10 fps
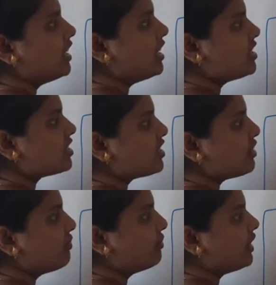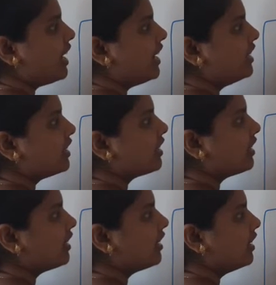is drifted
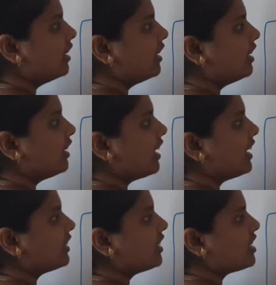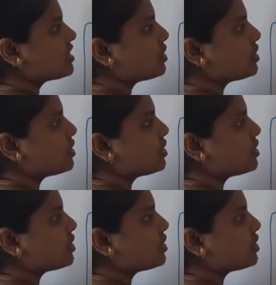like this.